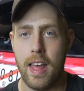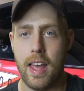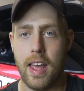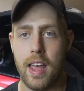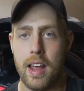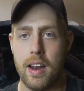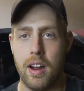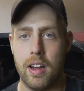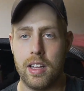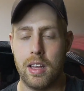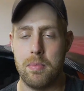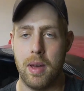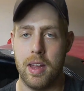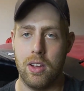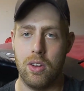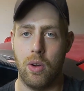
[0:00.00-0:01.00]
And I can
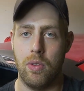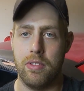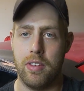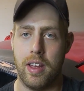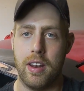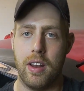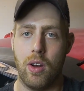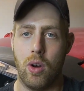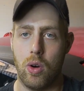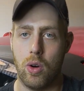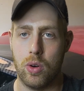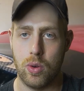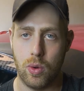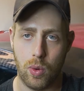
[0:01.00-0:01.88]
make content on